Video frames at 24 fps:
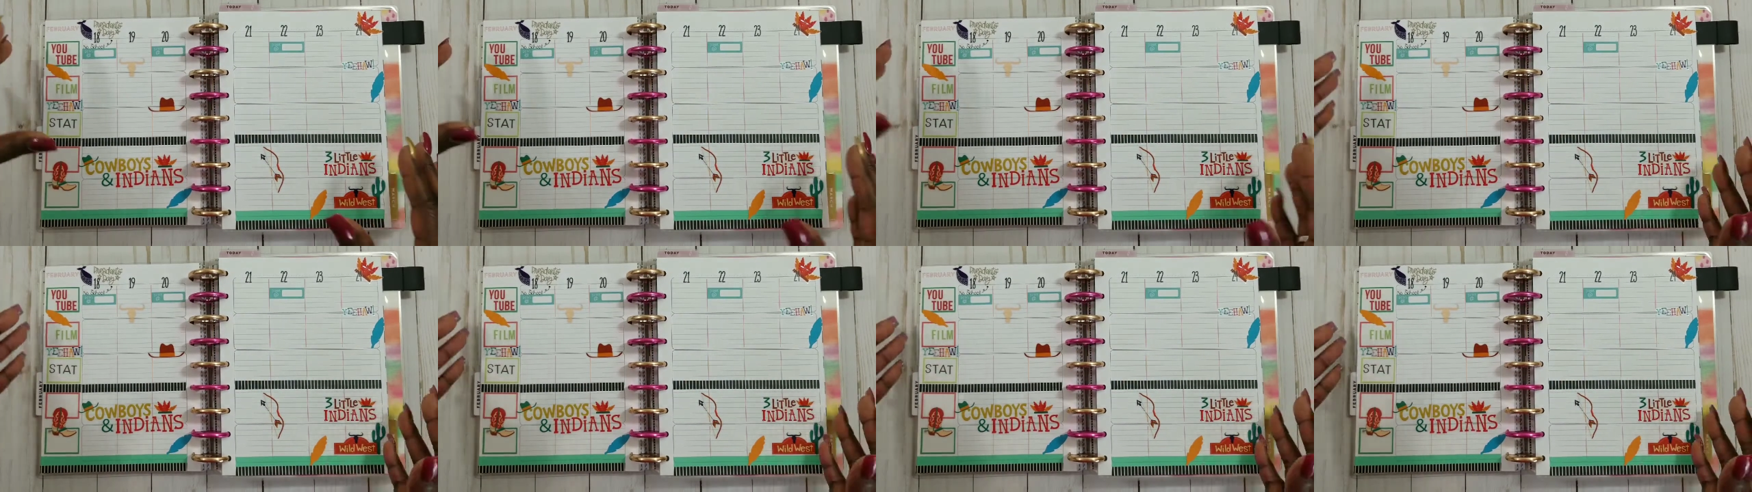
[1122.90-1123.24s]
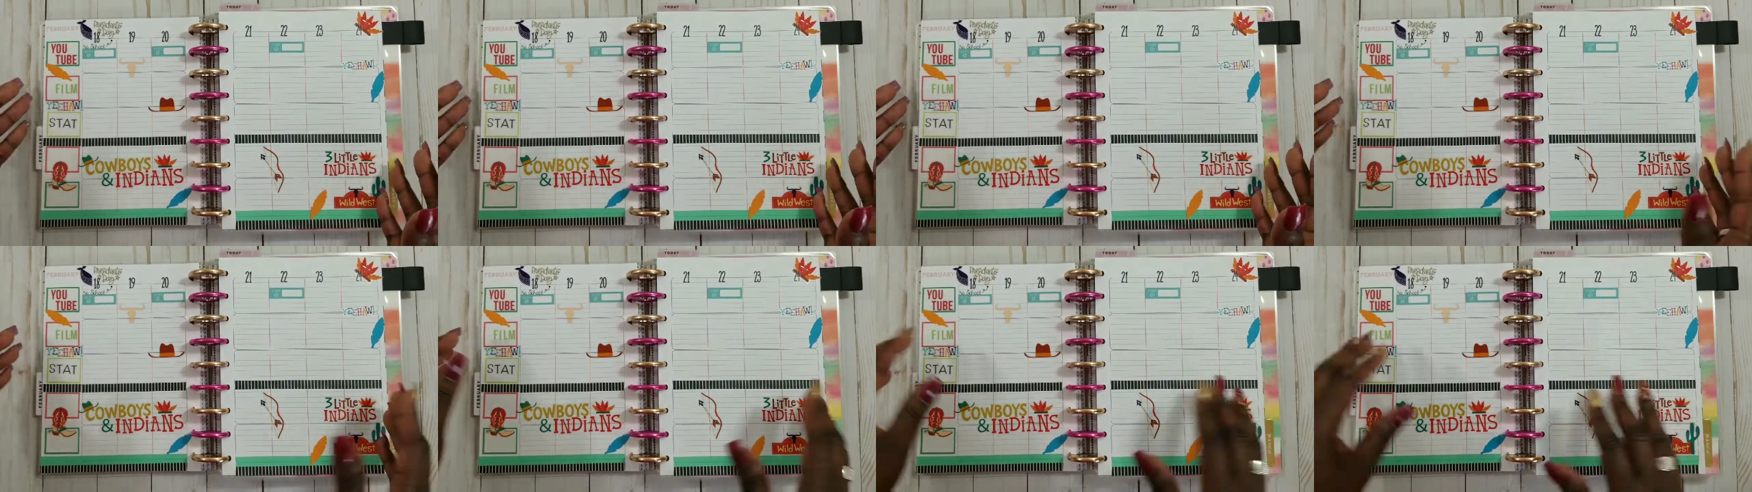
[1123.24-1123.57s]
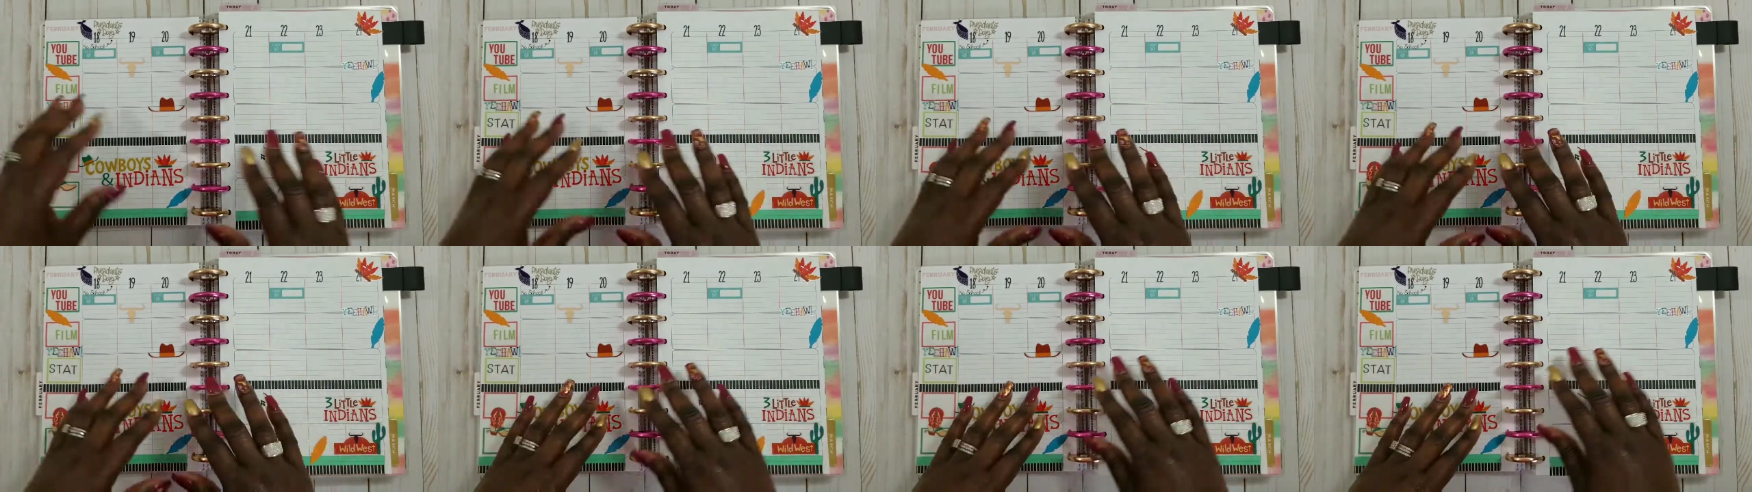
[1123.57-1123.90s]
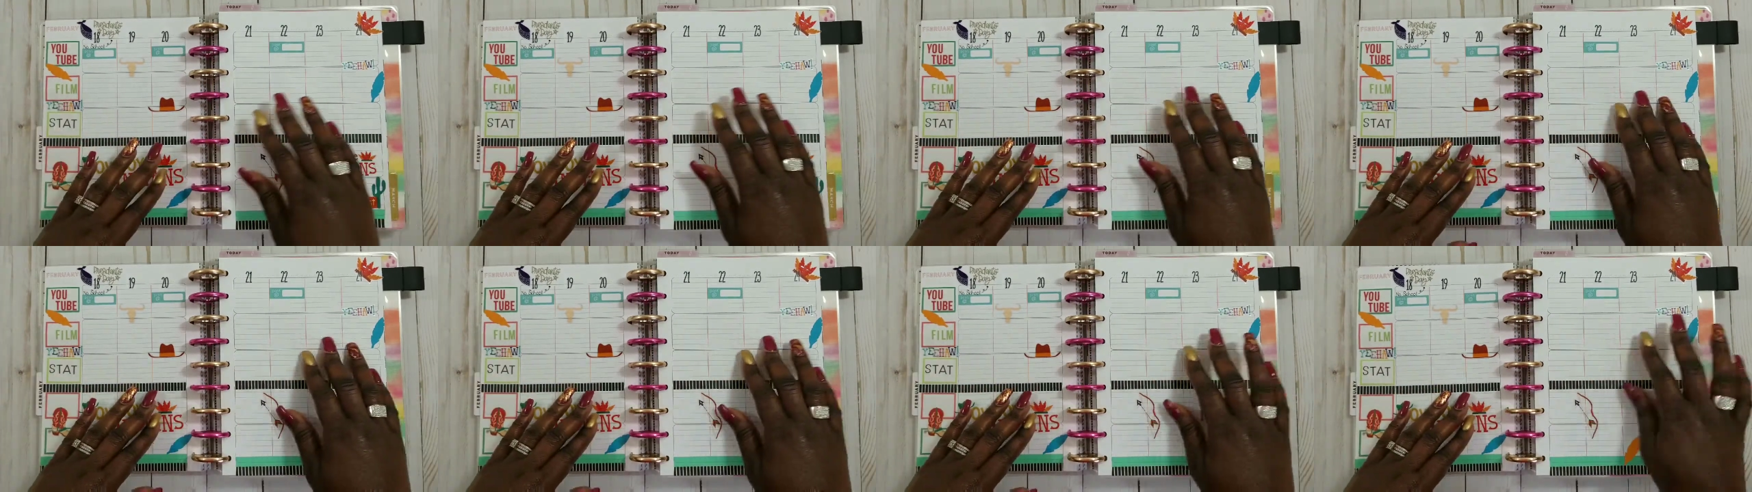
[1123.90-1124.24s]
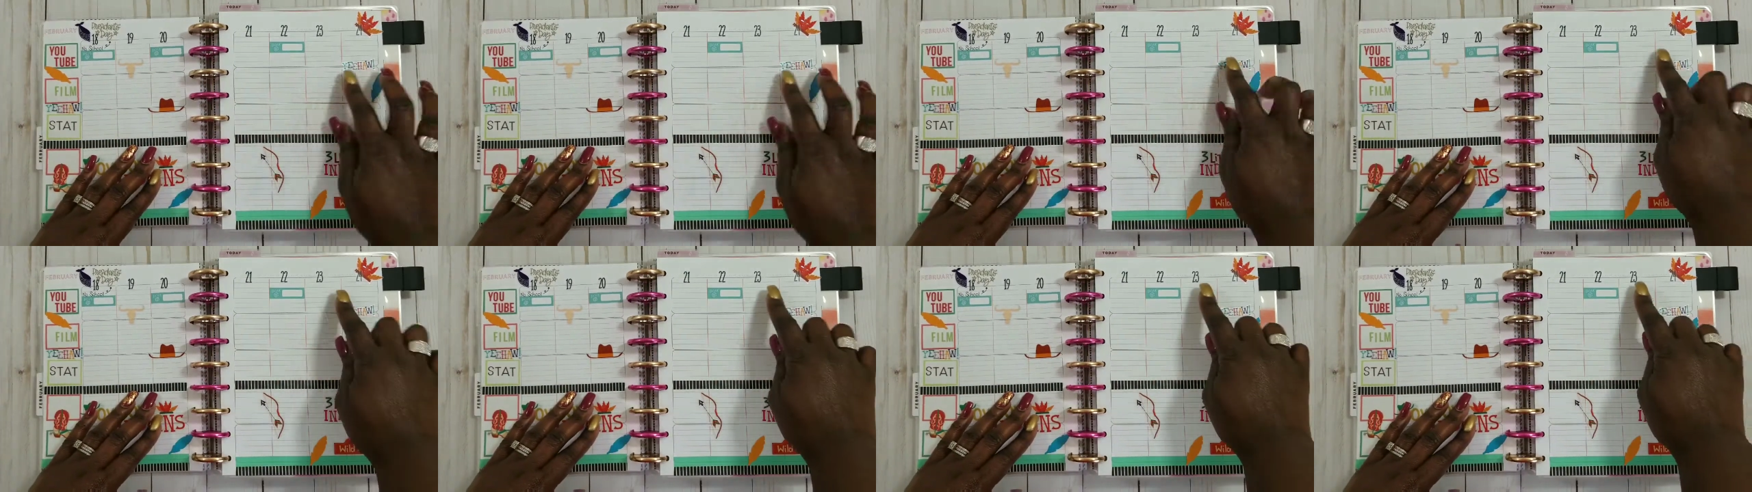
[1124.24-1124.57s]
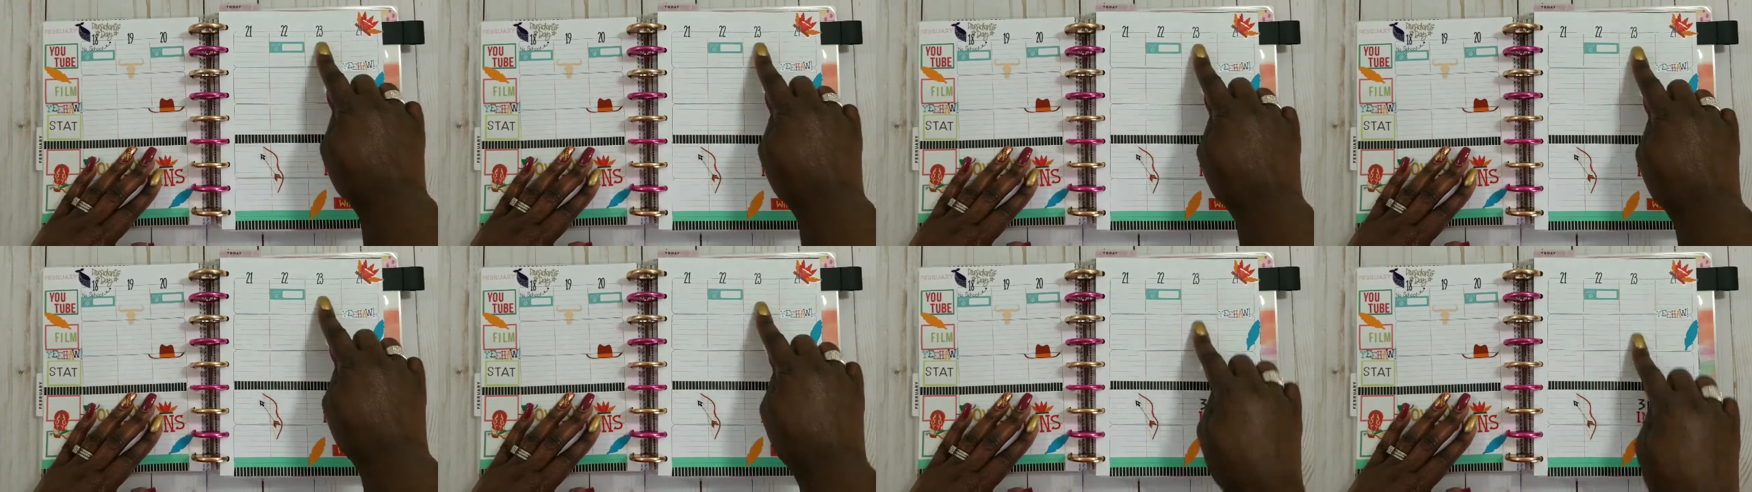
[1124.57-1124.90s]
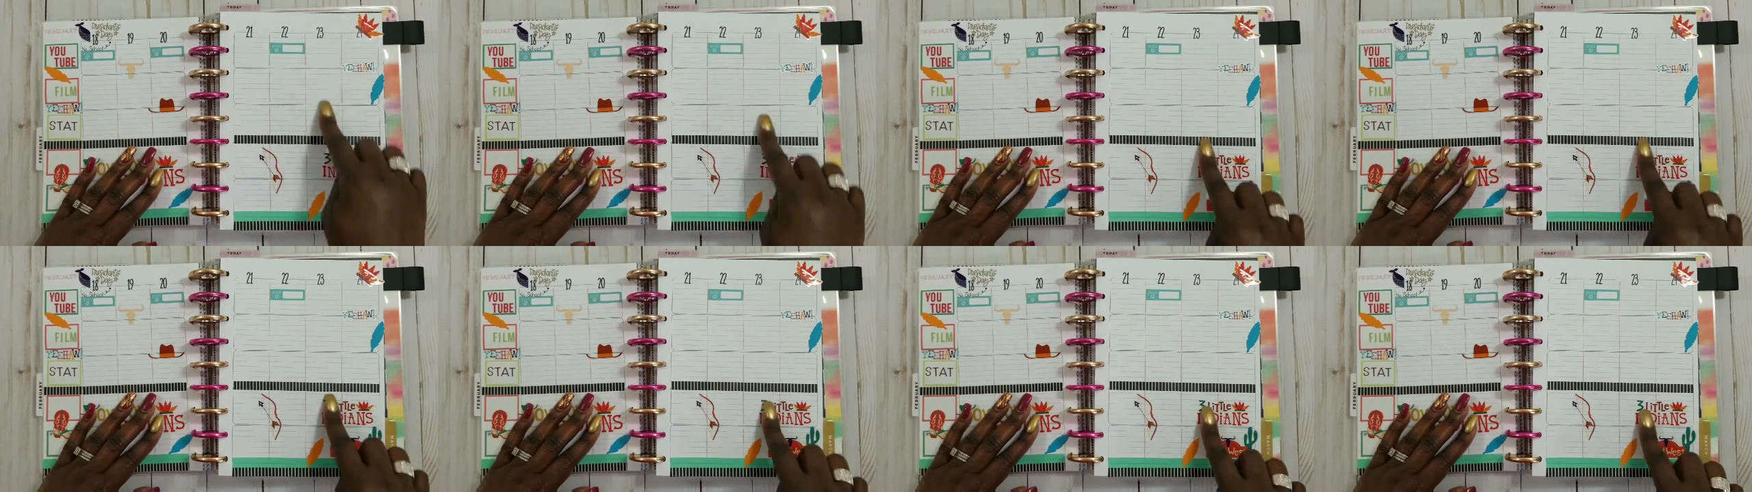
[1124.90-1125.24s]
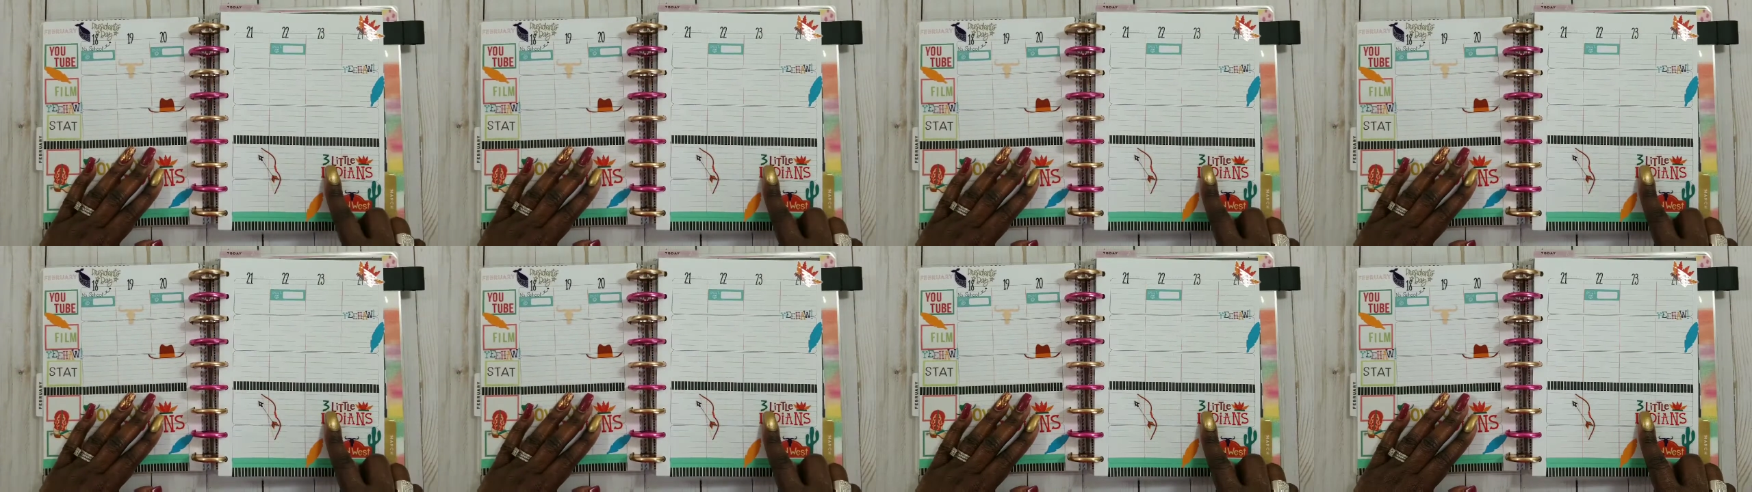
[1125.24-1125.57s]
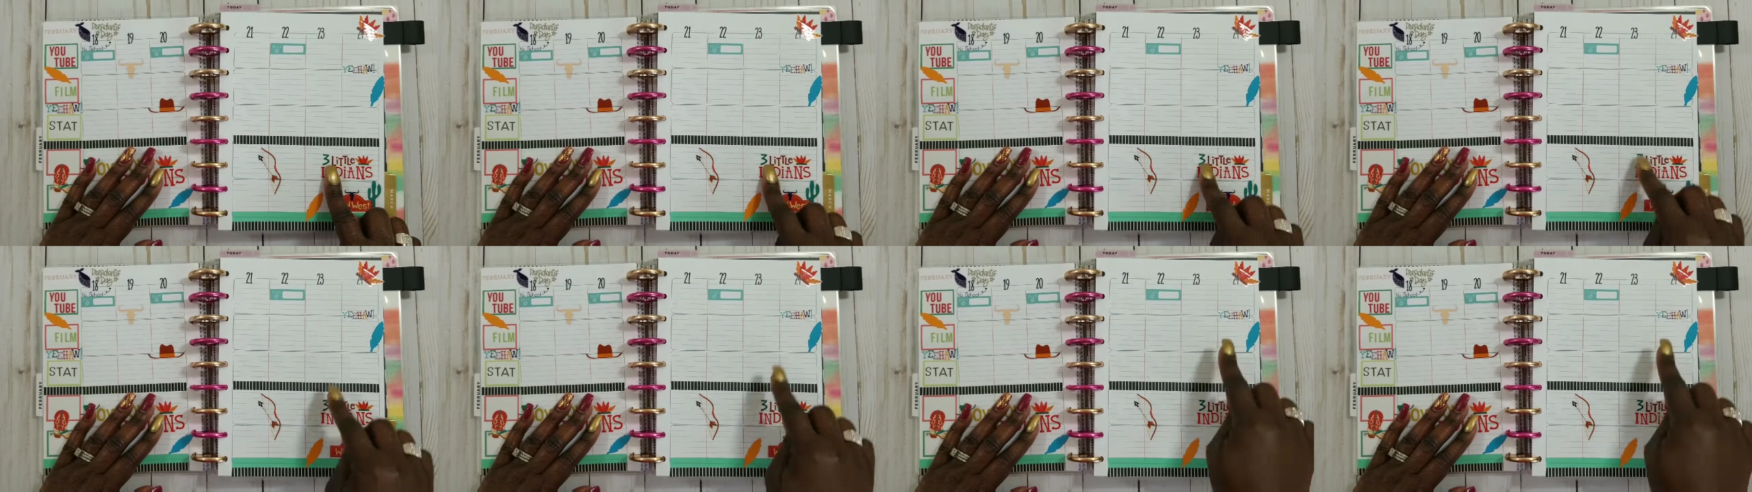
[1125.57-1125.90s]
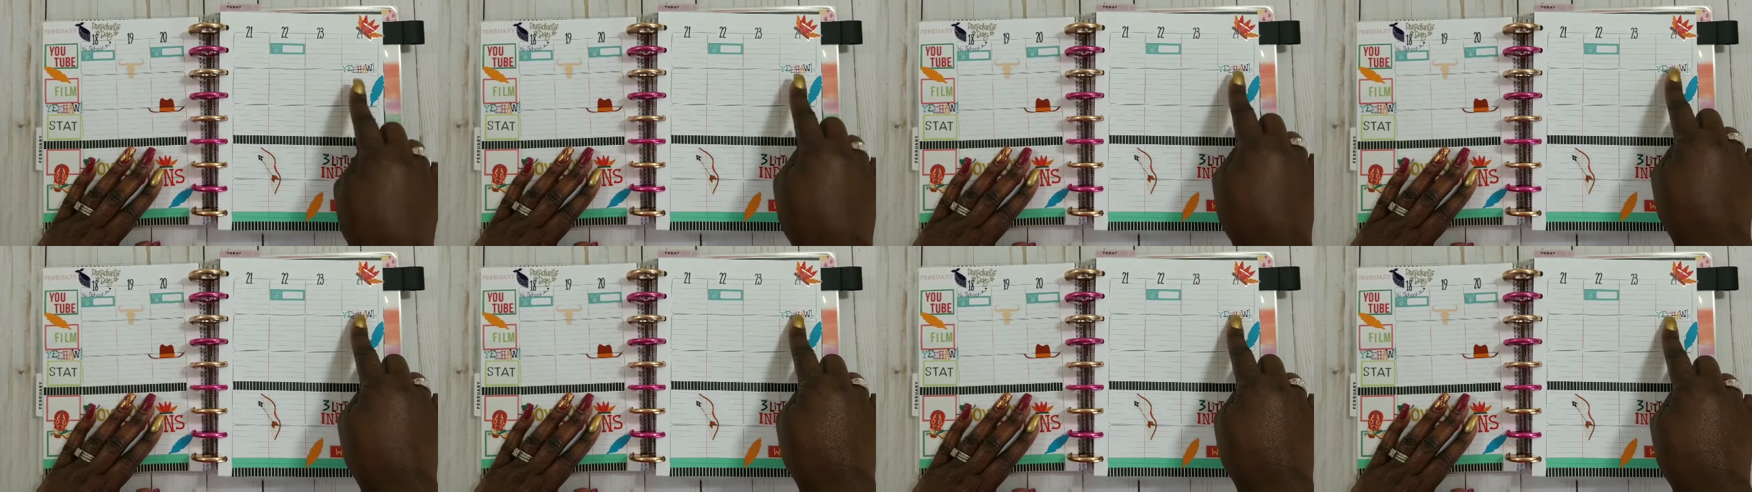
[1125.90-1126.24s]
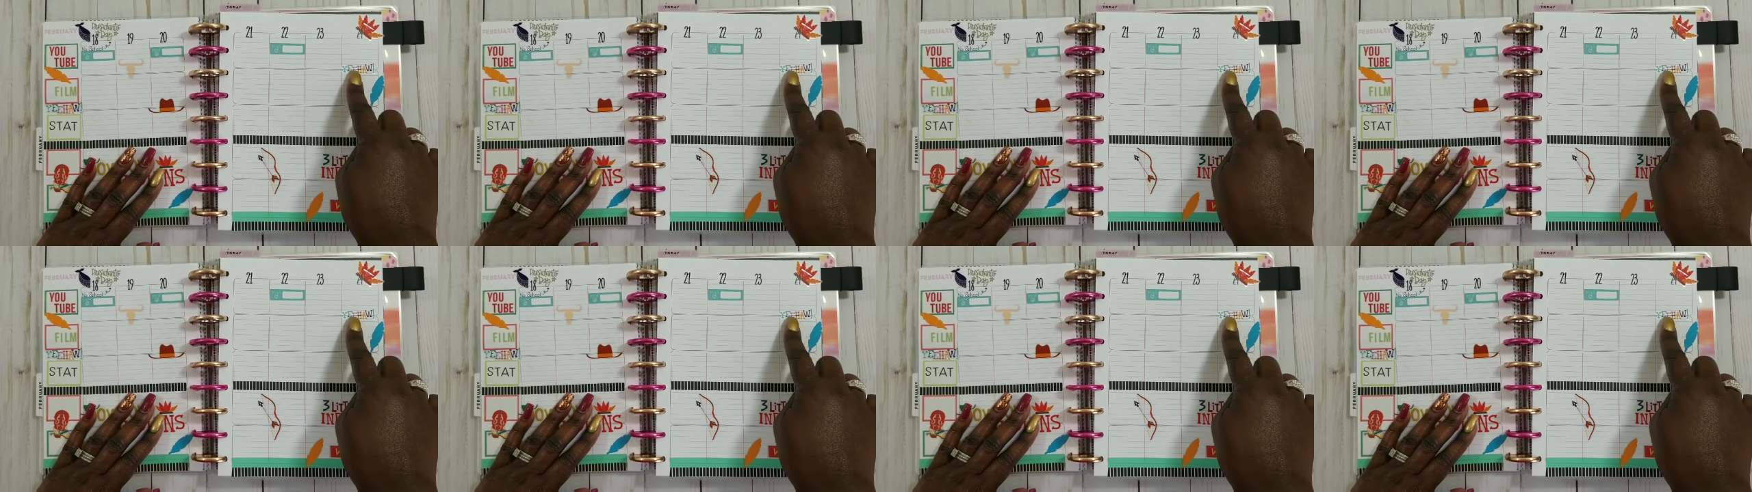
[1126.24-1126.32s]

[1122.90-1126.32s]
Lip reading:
Nobody's mouth can be seen.